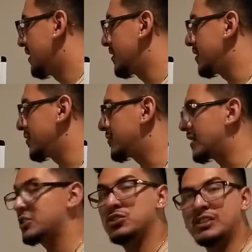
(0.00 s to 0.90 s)
Then you
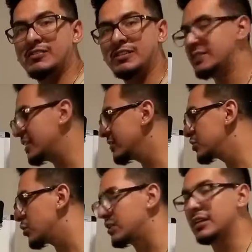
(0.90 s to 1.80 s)
find circuit 15,
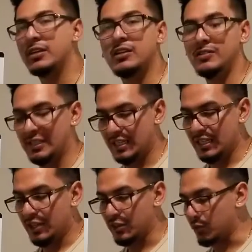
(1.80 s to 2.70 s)
turn it off.
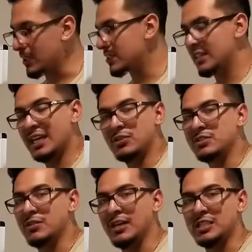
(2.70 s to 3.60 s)
The rest of the house
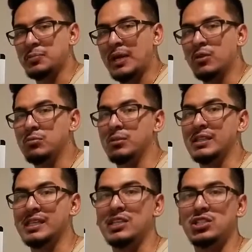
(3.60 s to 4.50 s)
still has power, but the
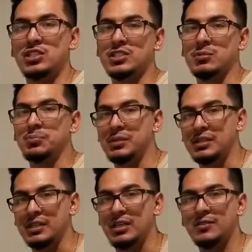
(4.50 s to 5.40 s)
kitchen is
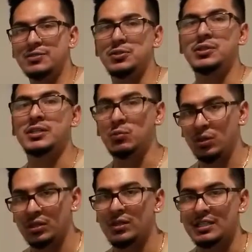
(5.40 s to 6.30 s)
completely off, so you can
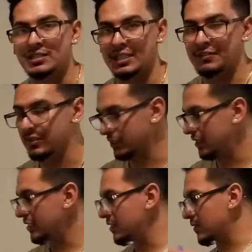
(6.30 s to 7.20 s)
work on it safely.
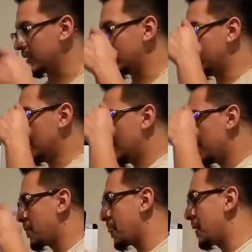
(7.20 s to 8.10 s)
Okay.
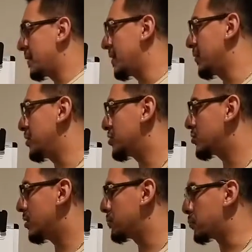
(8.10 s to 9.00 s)
Now these are
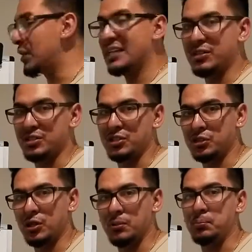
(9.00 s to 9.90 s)
all breakers. They're
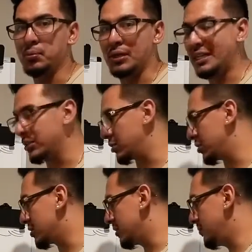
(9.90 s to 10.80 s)
called
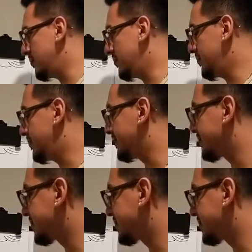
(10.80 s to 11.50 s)
breakers. And